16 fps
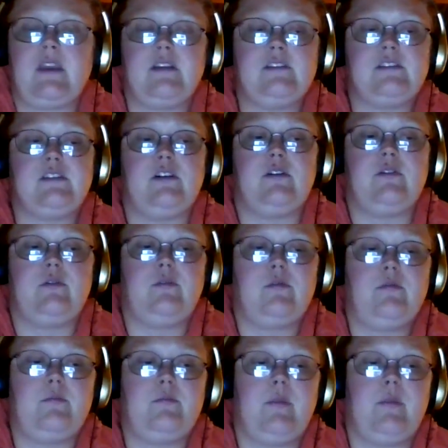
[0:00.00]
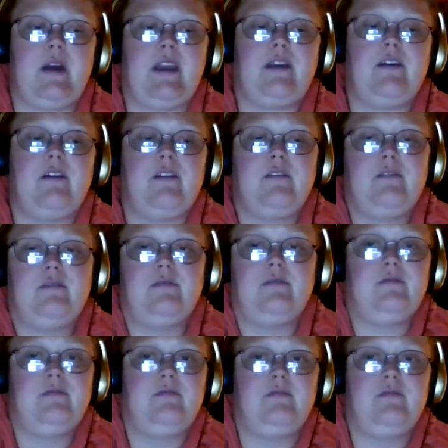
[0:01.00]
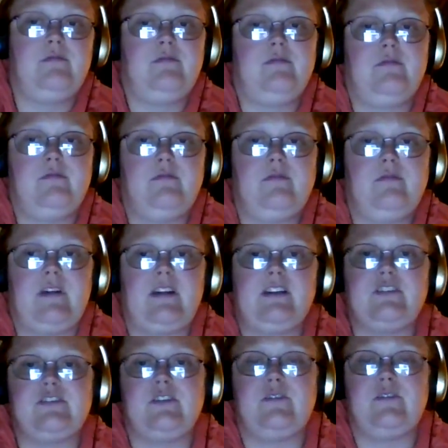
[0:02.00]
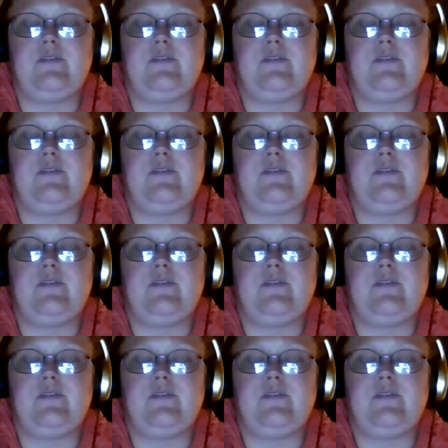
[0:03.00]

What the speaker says: So, Michael, that is your